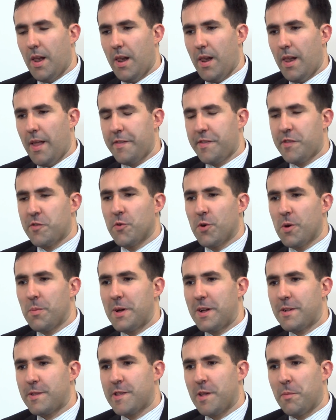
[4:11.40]
Let's talk
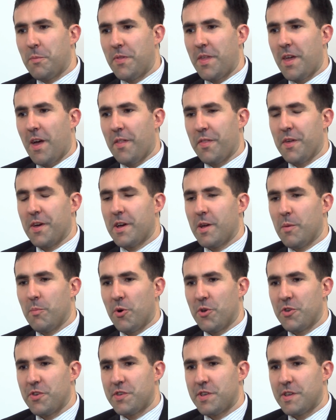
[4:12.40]
about some of the other
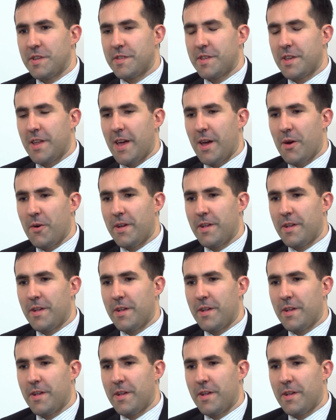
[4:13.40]
commodities now.